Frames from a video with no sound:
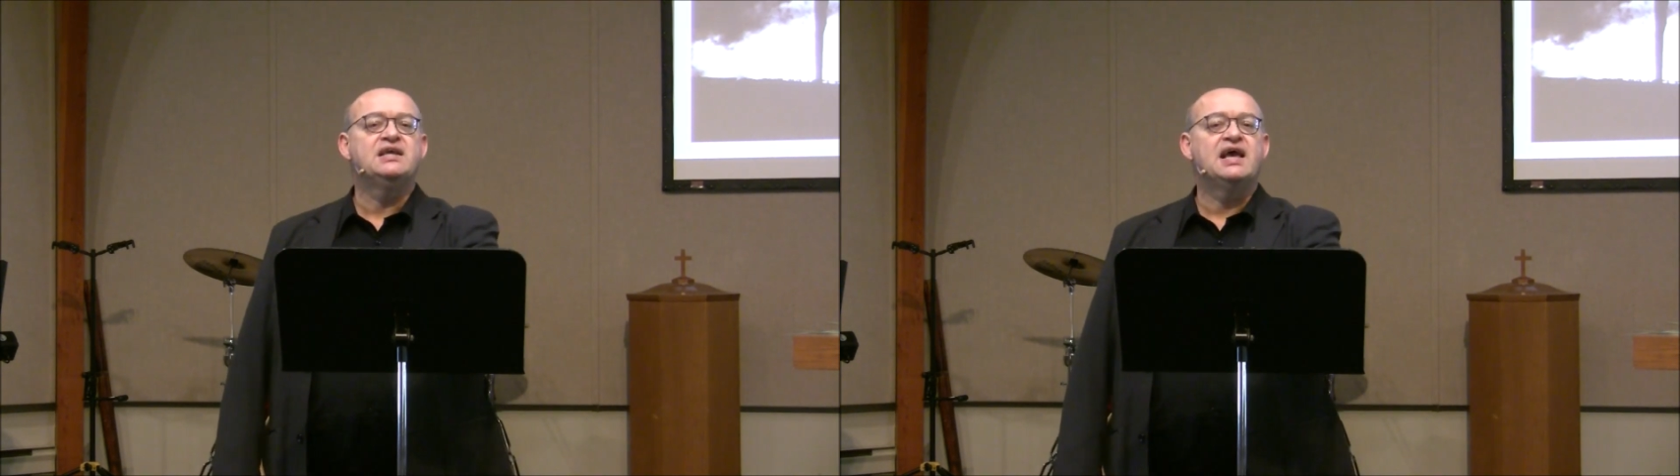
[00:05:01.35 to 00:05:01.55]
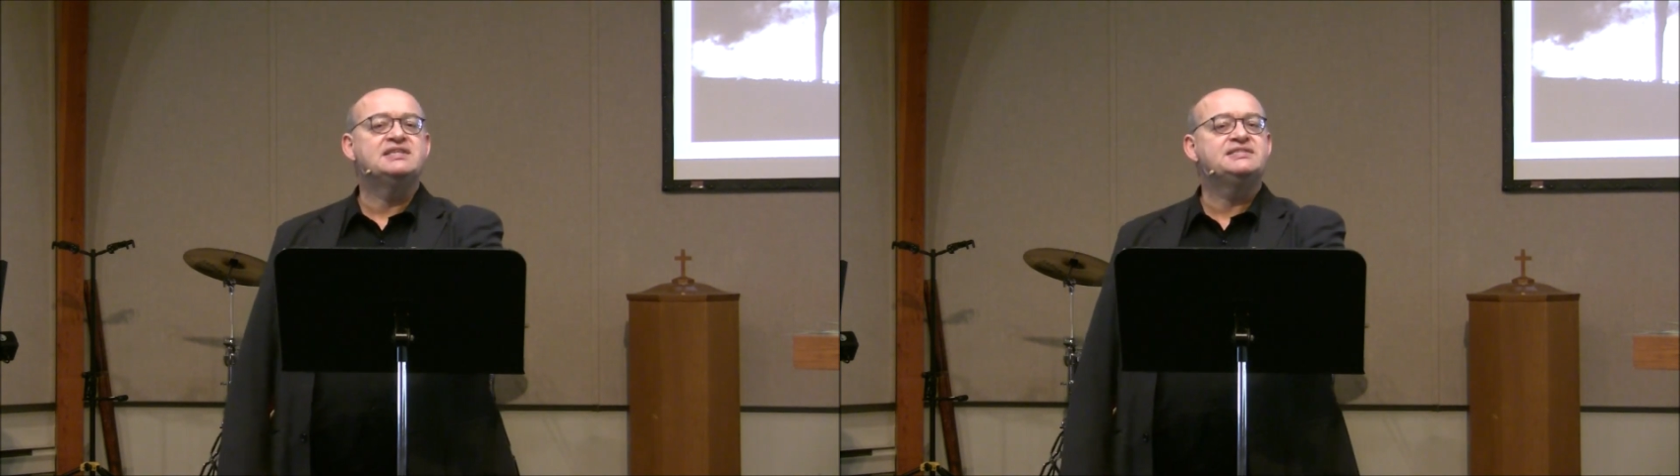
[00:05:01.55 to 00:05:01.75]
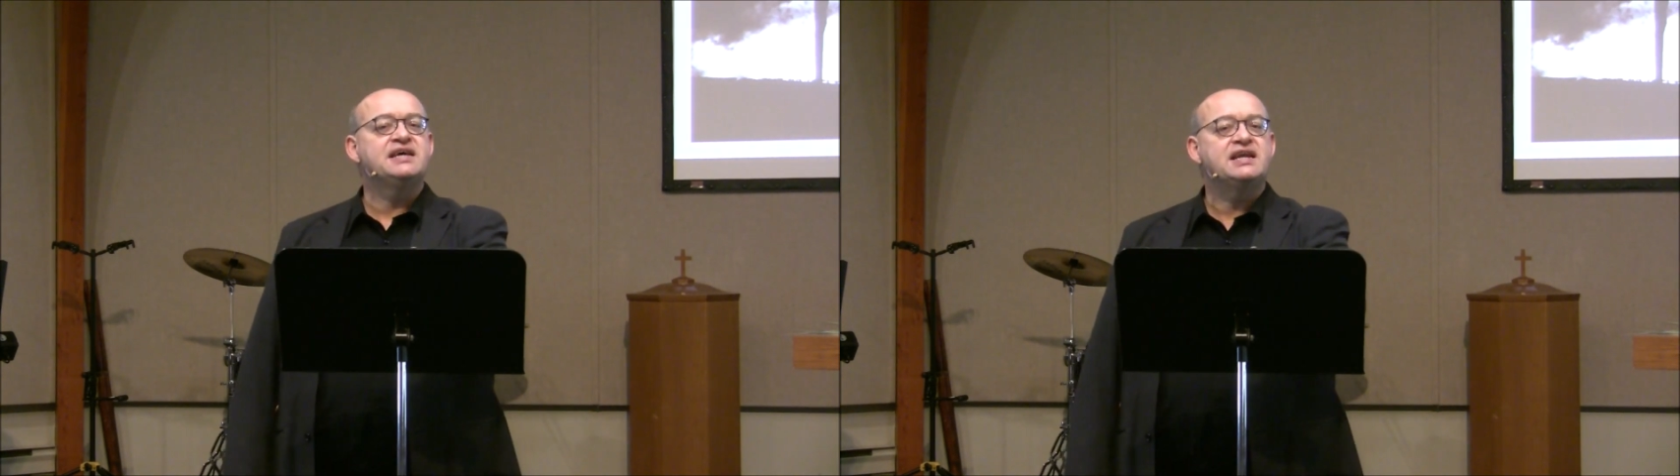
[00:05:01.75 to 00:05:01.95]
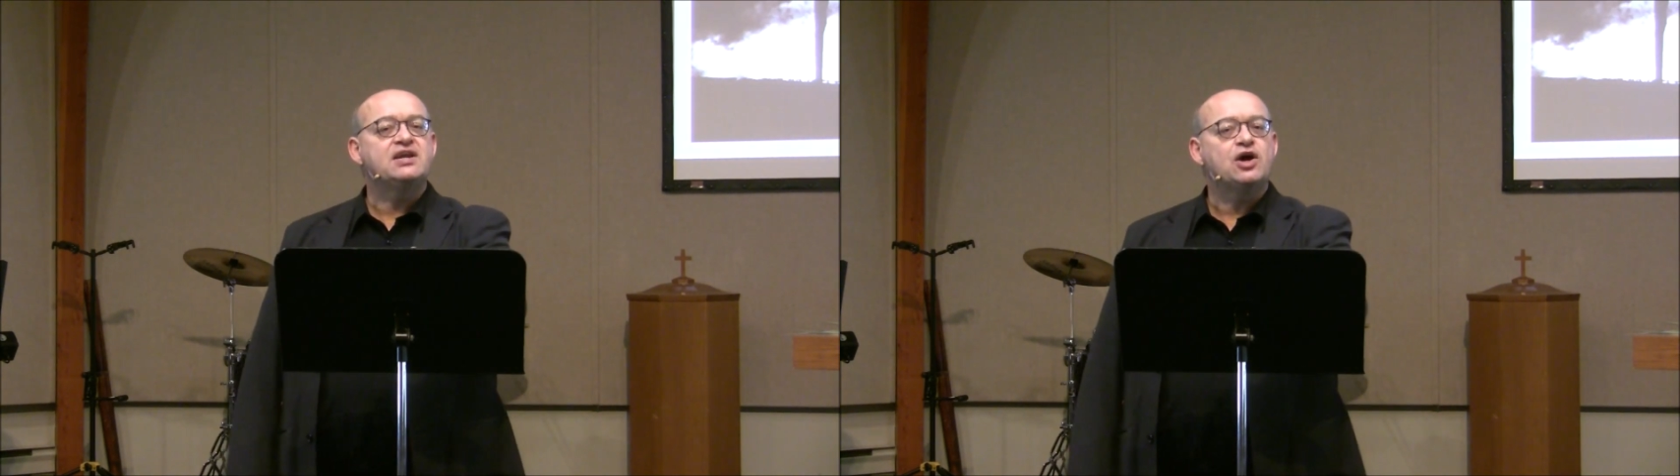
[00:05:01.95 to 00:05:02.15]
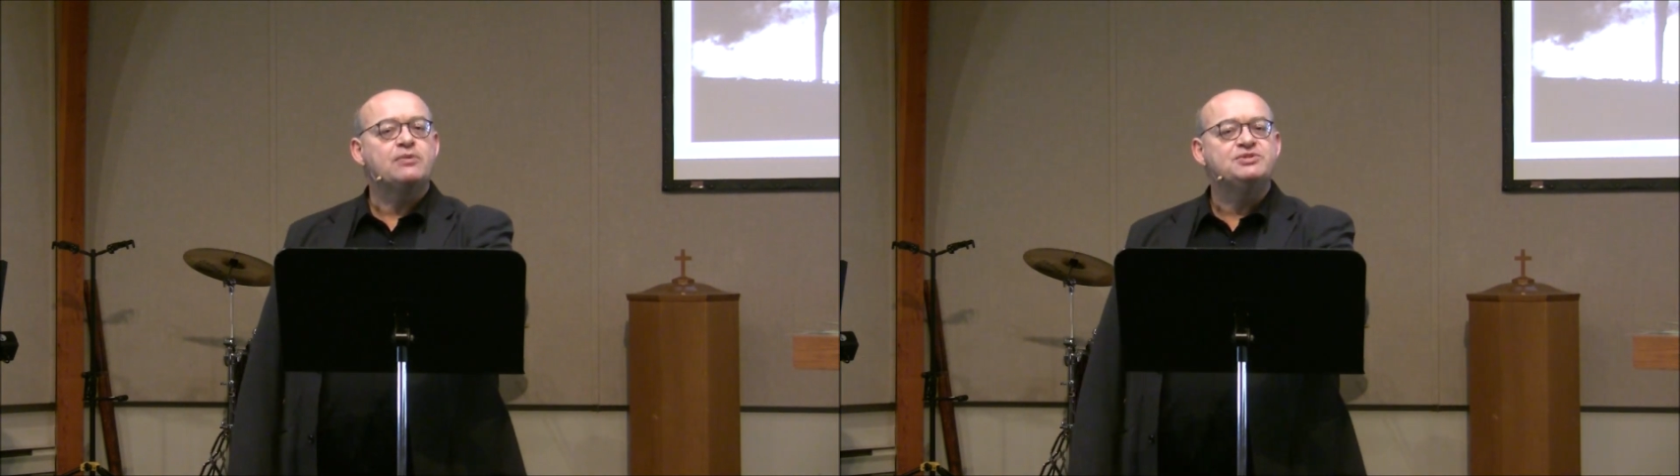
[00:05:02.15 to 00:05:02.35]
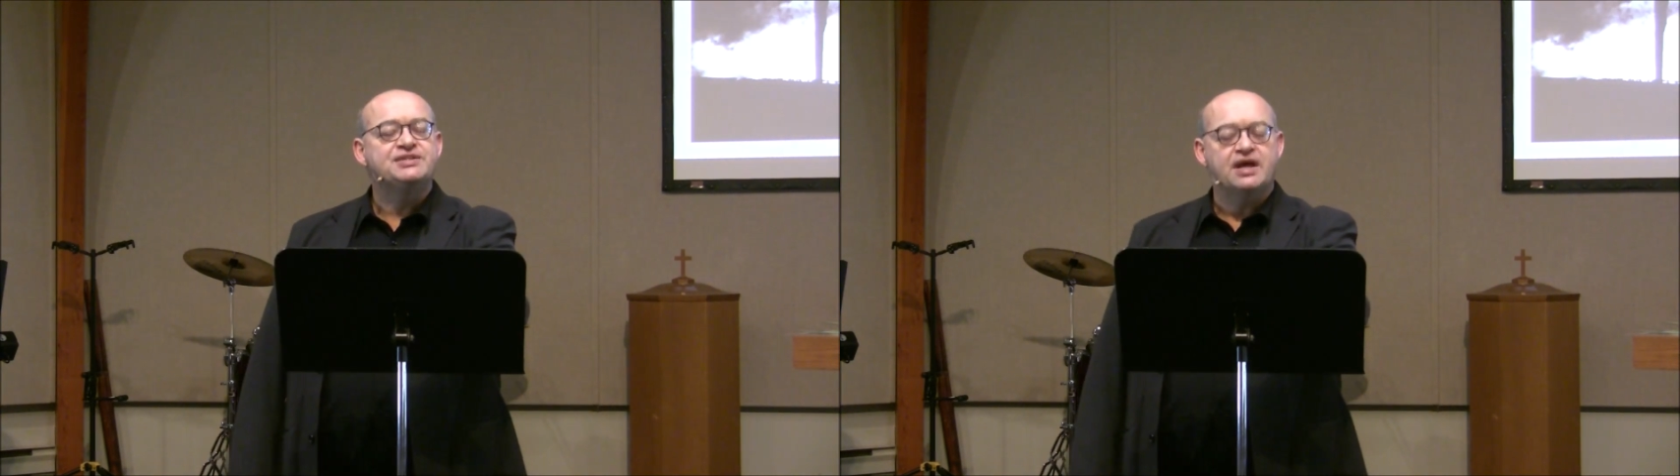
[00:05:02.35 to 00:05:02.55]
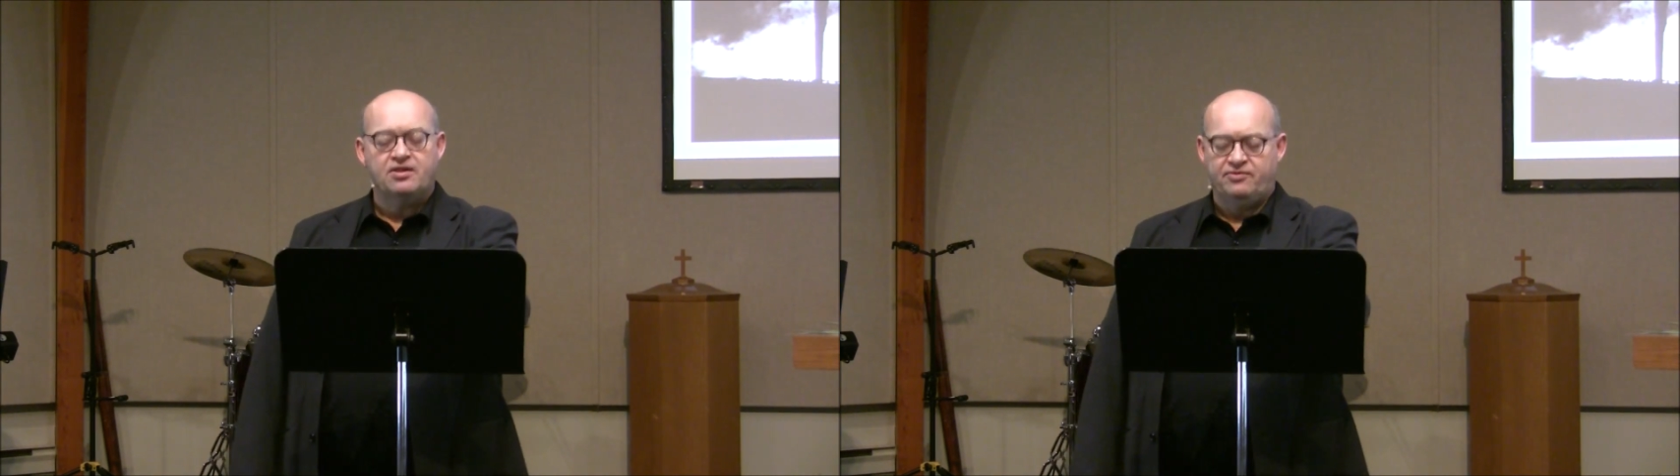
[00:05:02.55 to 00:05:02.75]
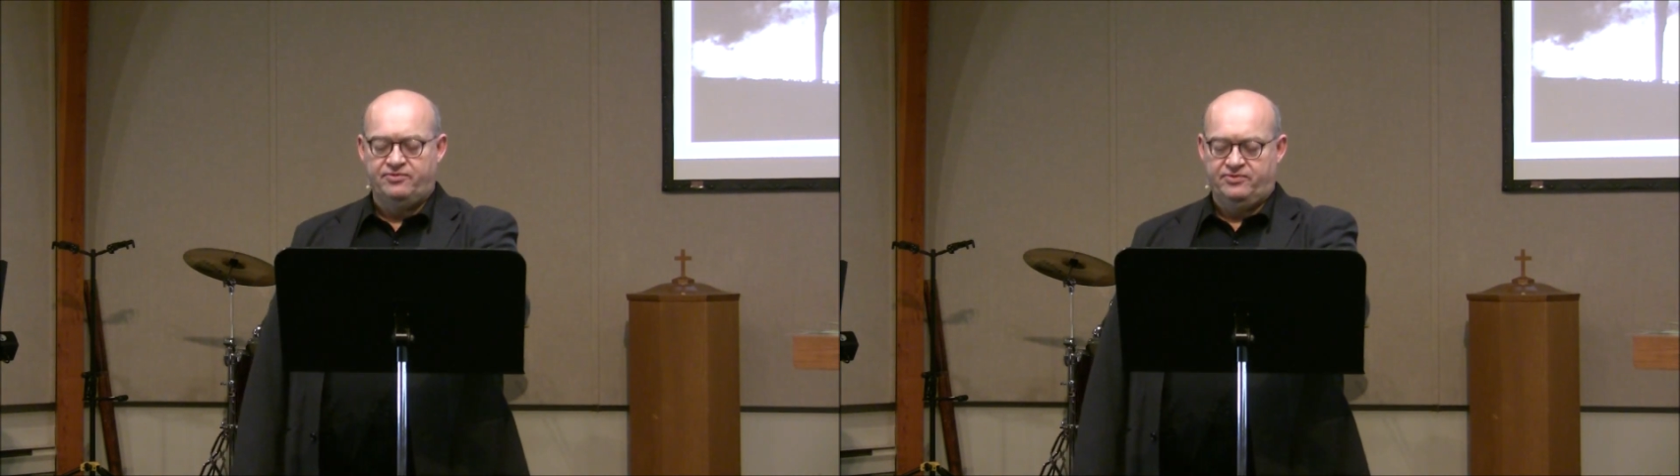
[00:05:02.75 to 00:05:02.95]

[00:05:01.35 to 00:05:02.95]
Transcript: and set it on himself.